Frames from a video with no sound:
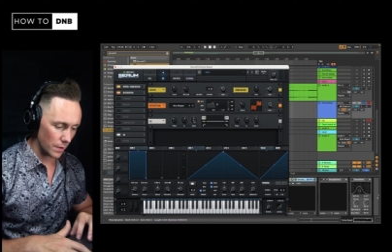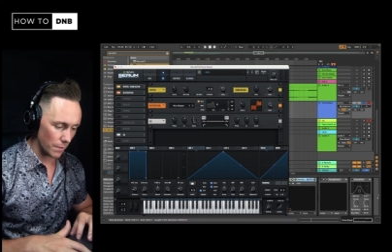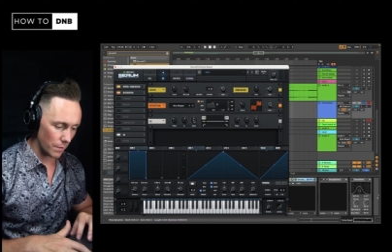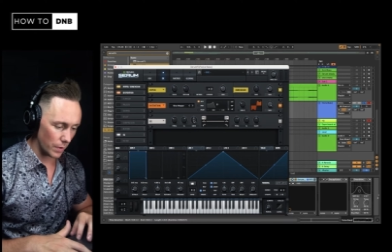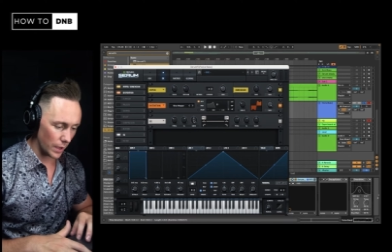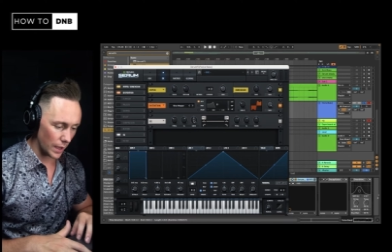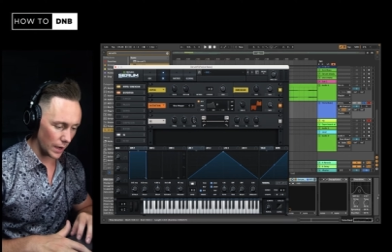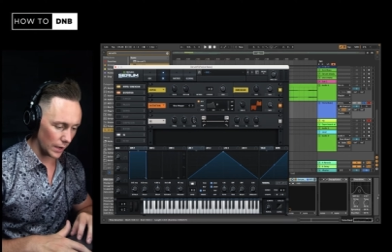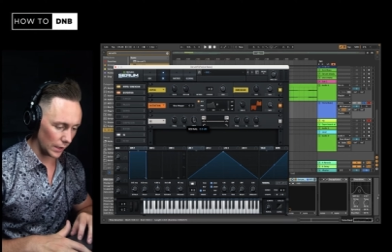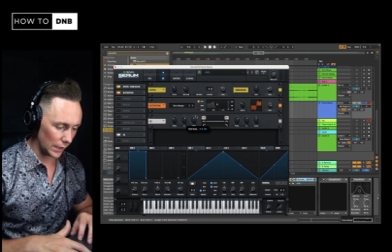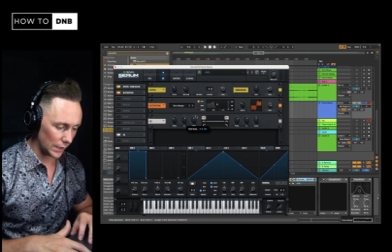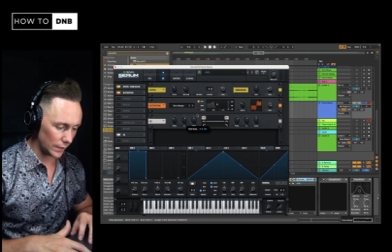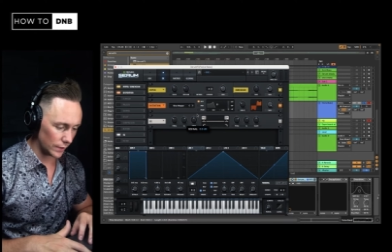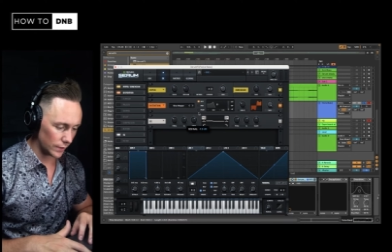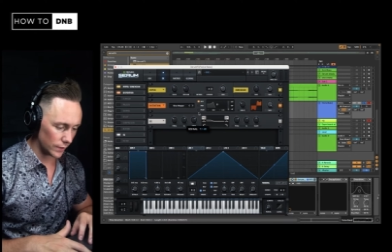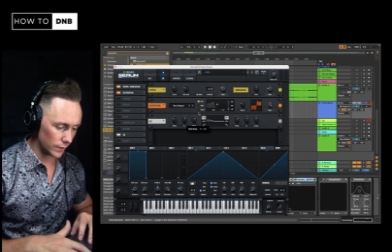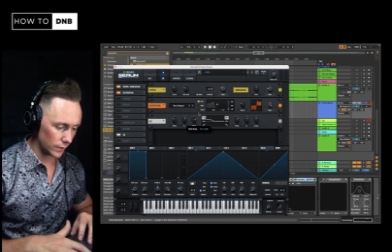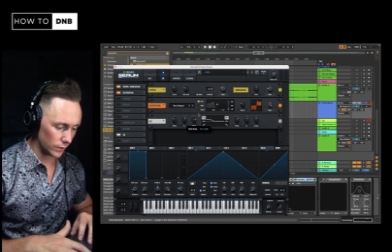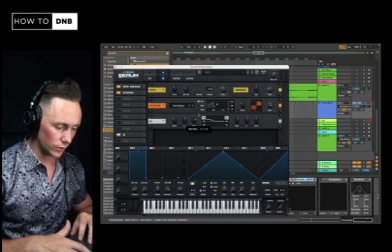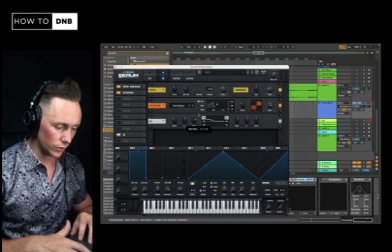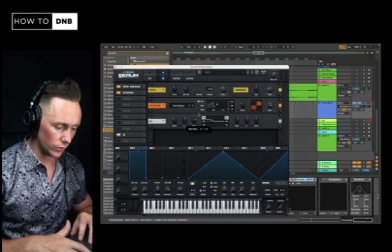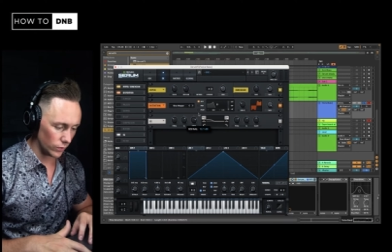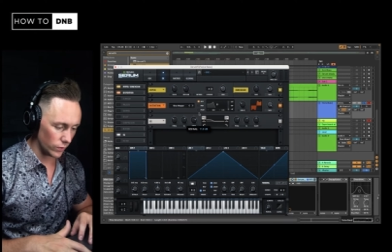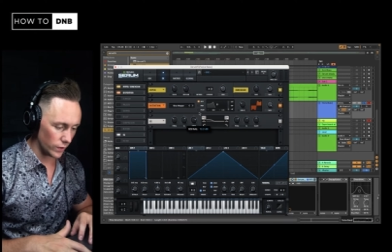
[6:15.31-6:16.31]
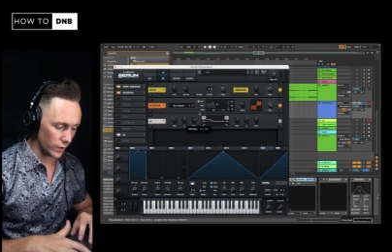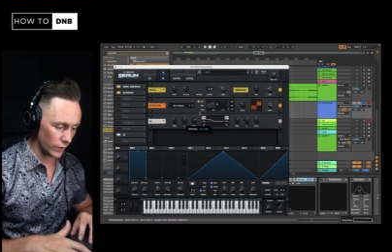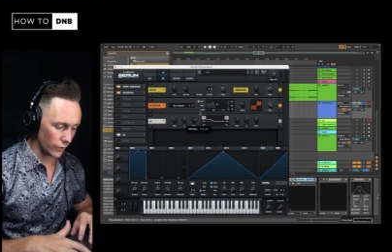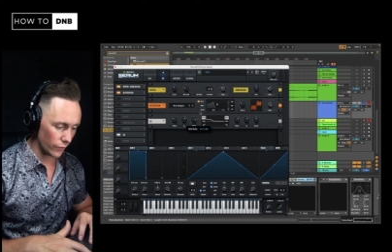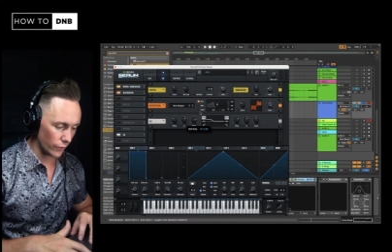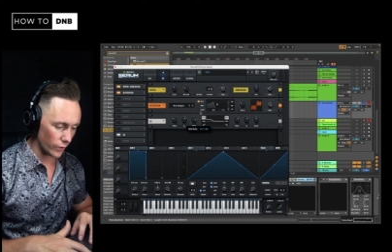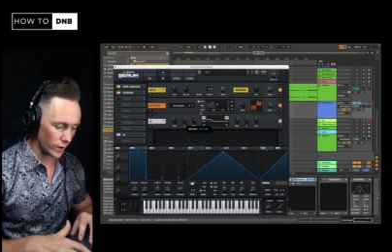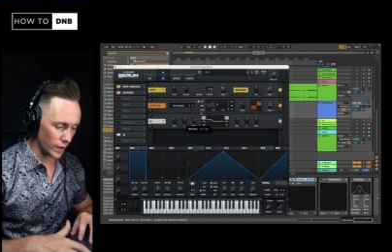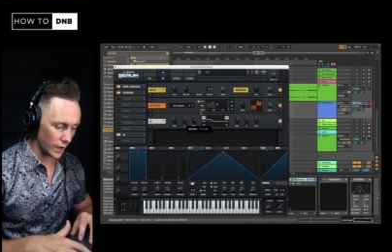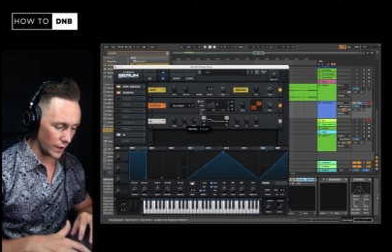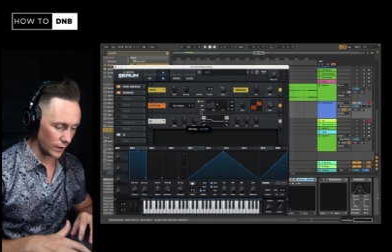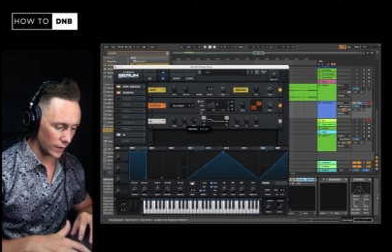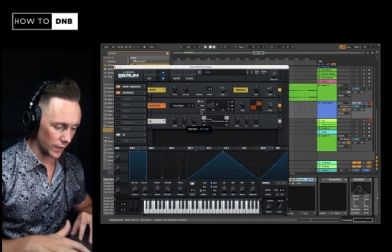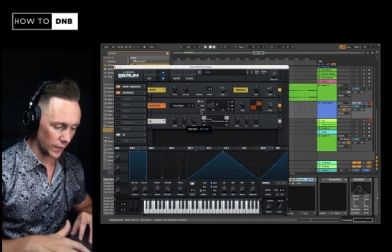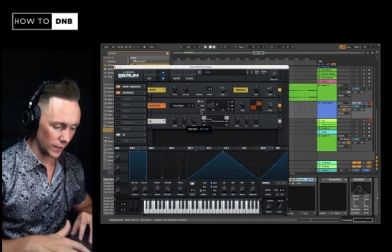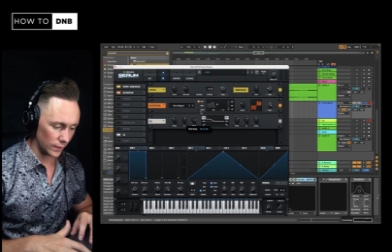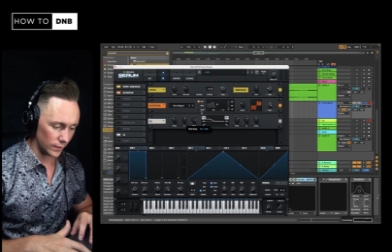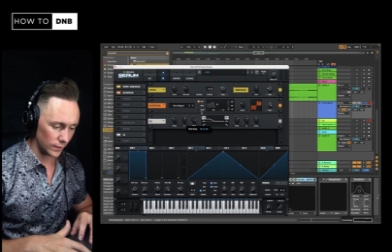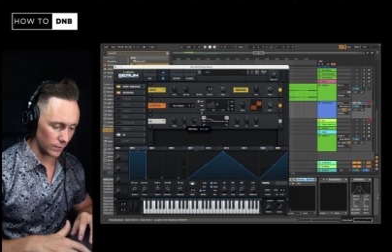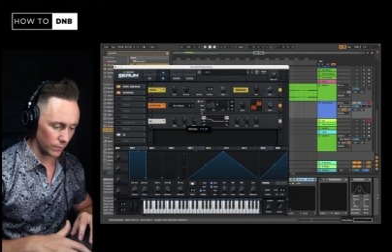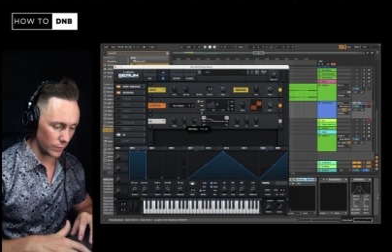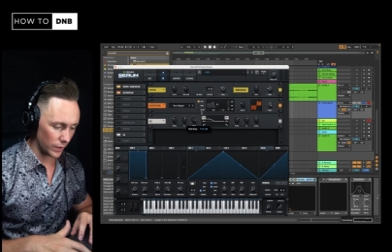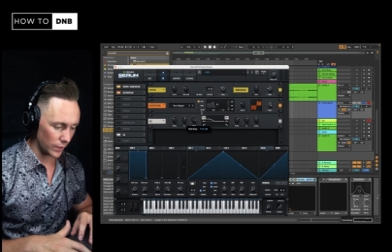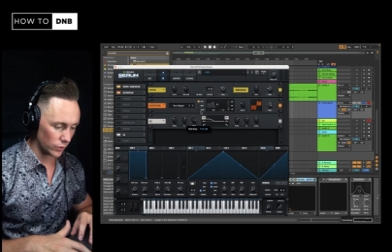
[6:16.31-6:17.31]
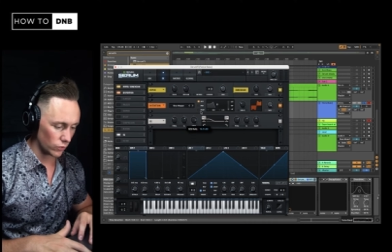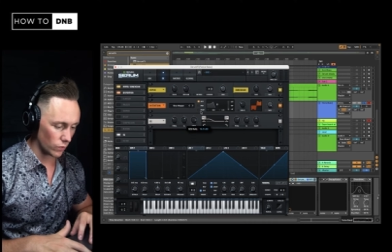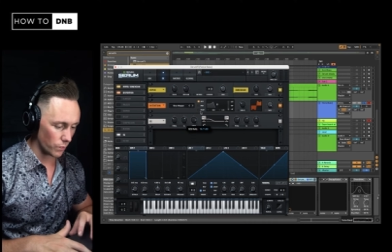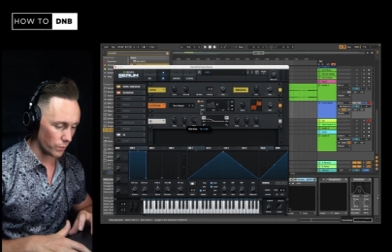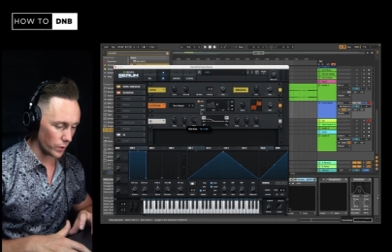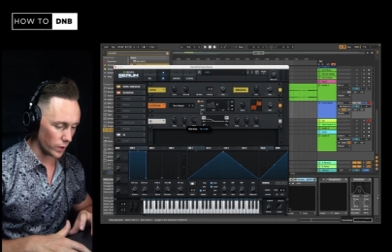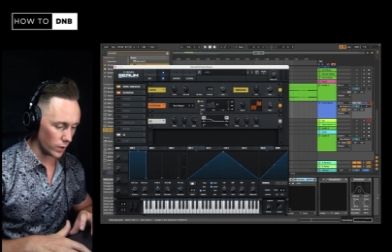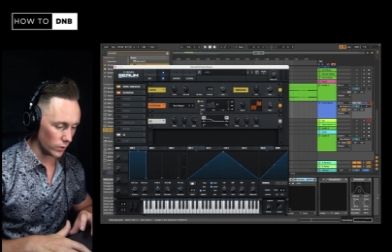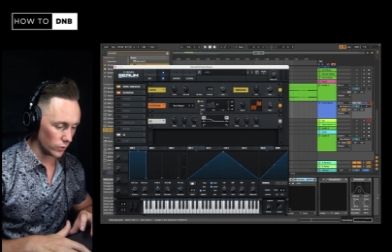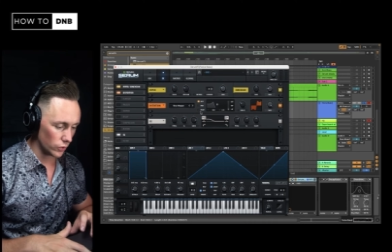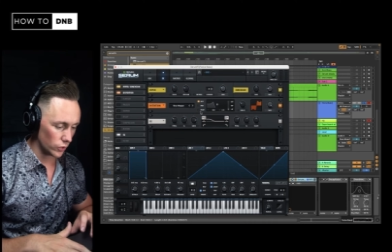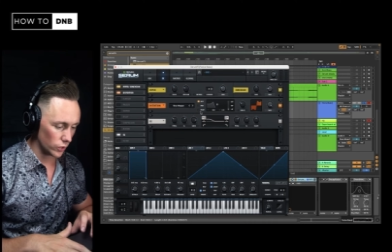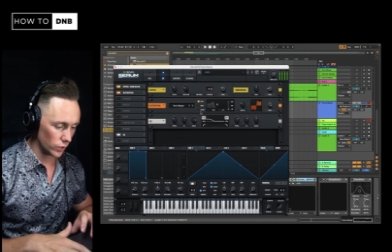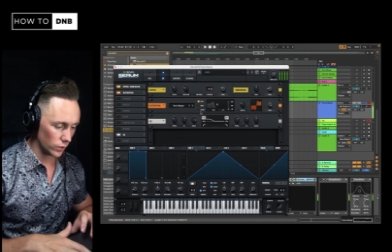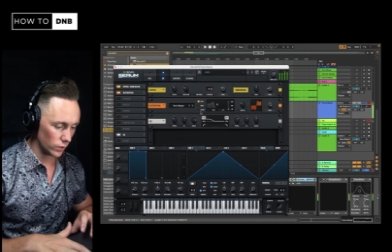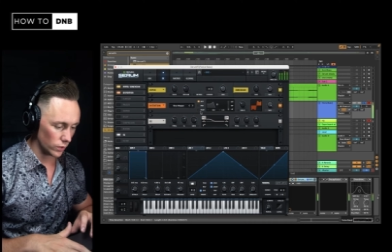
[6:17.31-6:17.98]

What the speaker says: but let's do this for now to get some extra punch.